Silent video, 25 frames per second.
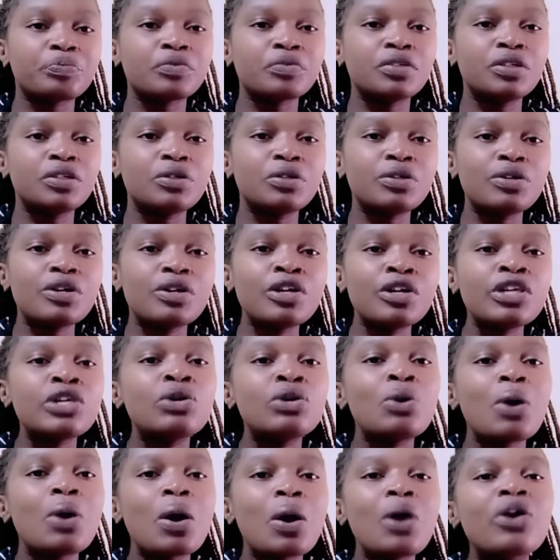You know,
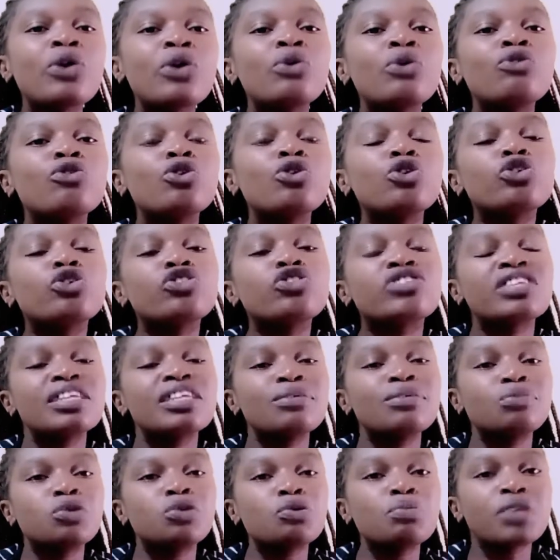you
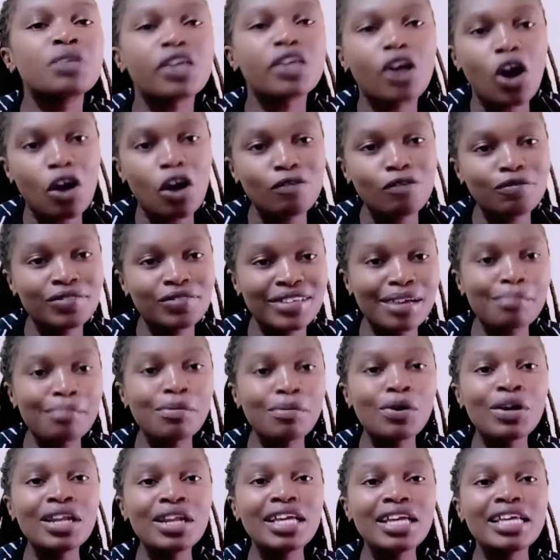seem to be
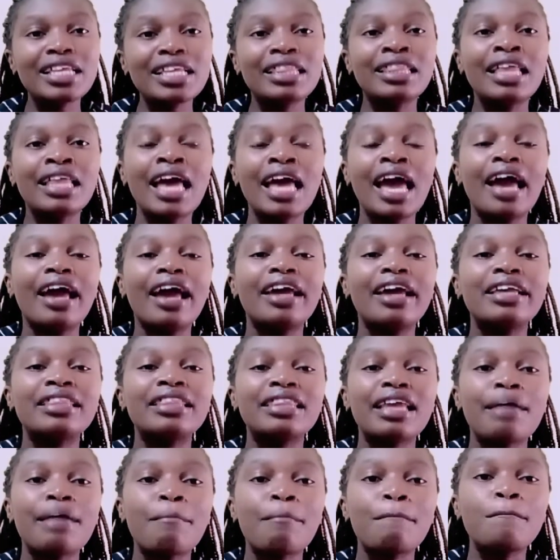comfortable in
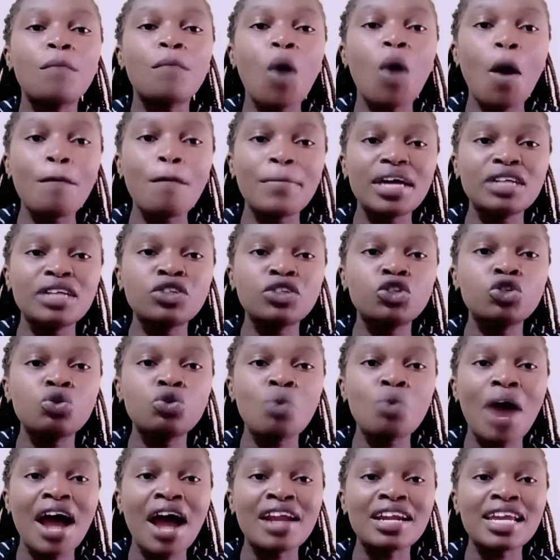the moment
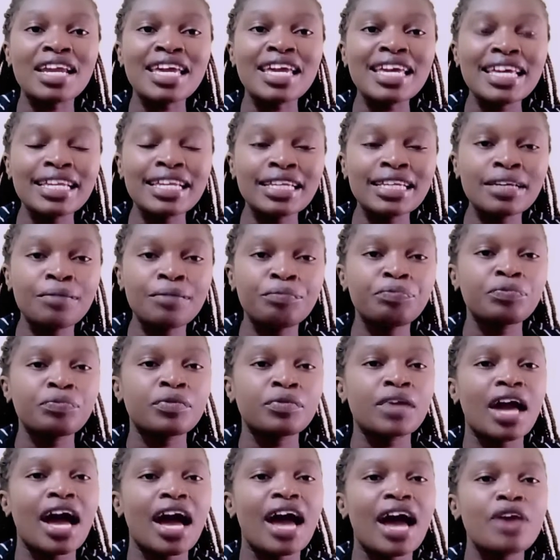you are in.
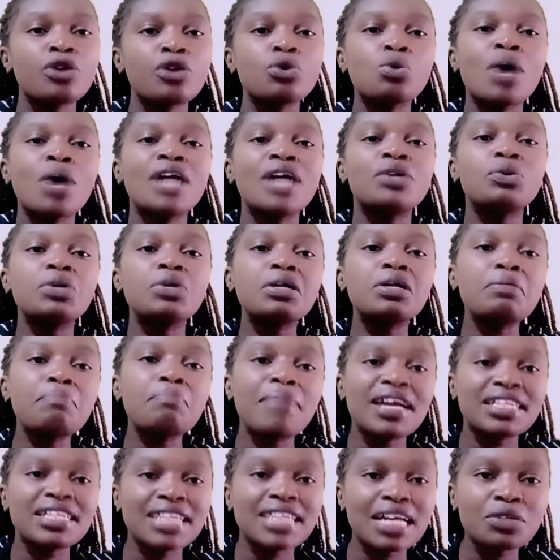You are doing
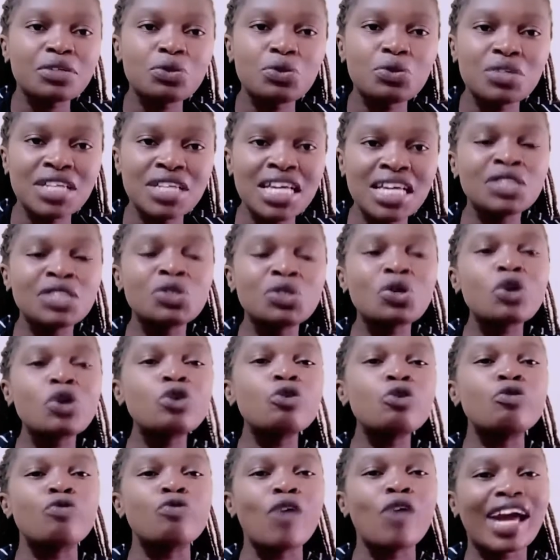better today, so
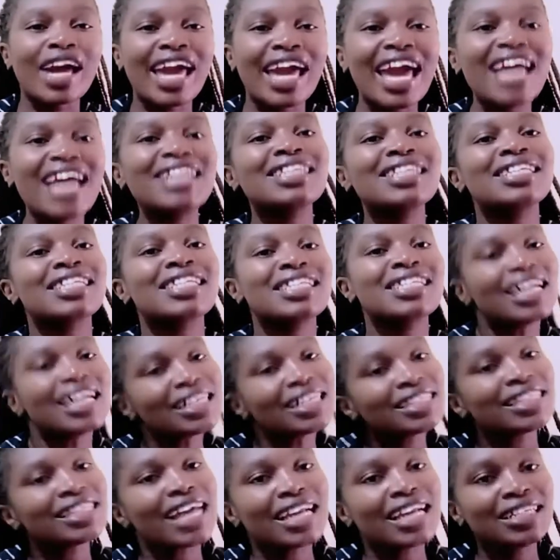you forget
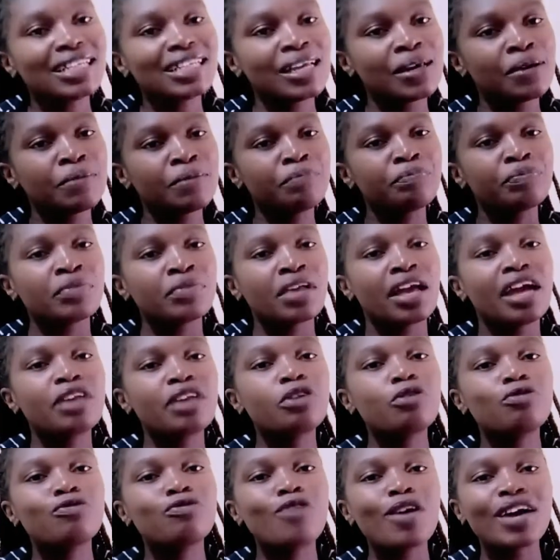yesterday and
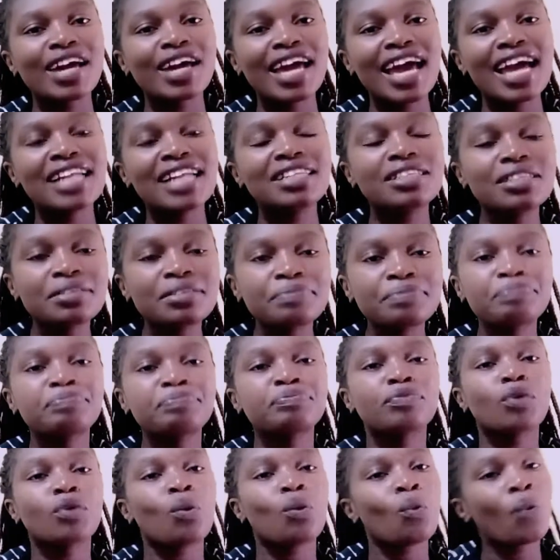you forget
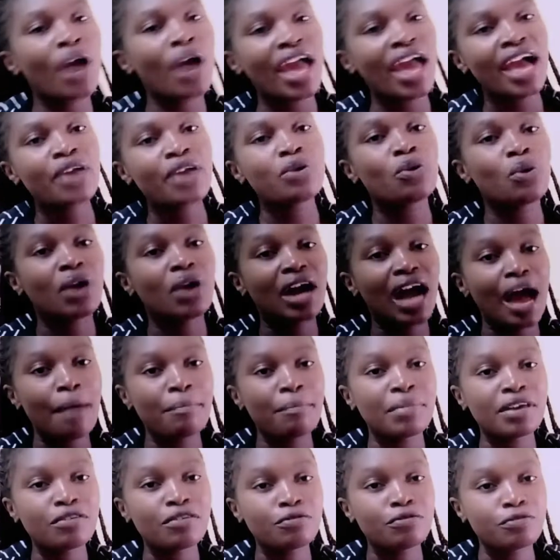where you're
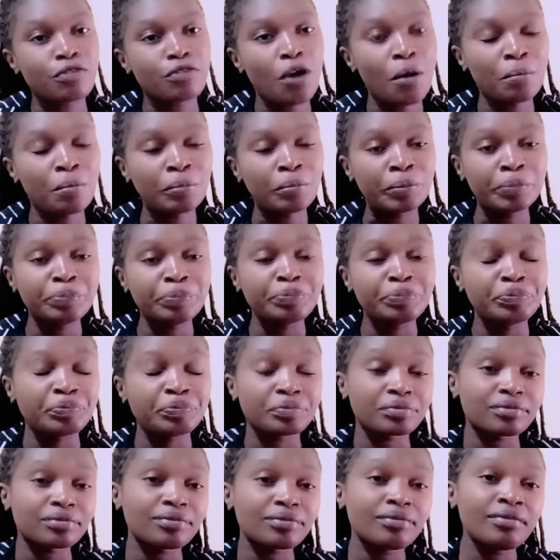coming from.
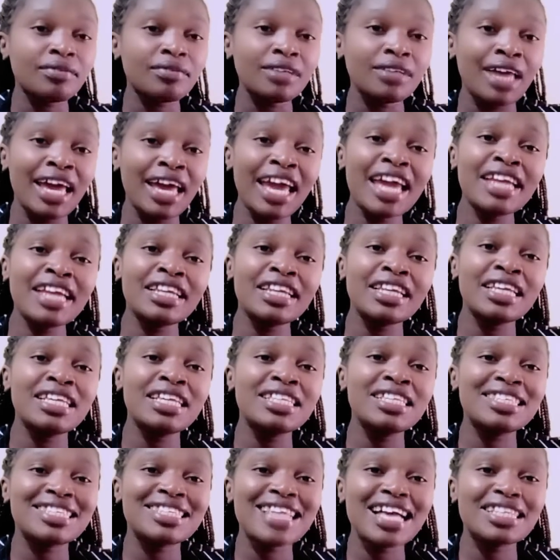And
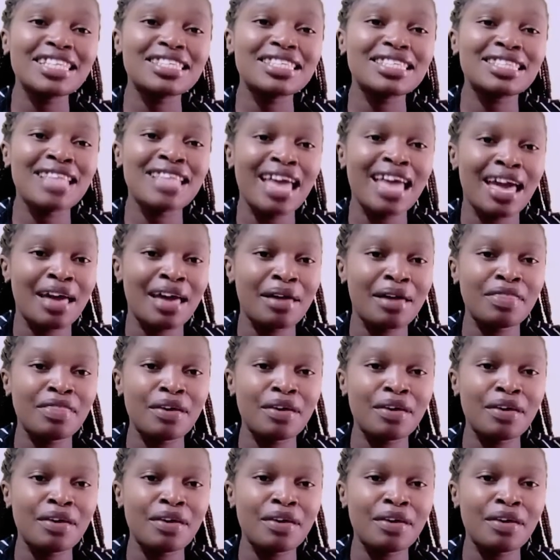he starts this